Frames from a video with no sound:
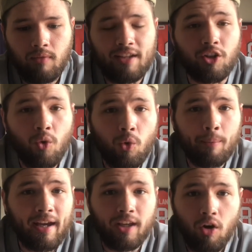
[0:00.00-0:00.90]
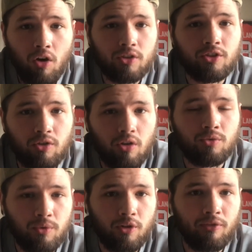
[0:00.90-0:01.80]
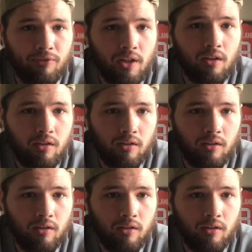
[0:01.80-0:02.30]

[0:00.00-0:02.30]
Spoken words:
As a quarterback, it all starts with your feet.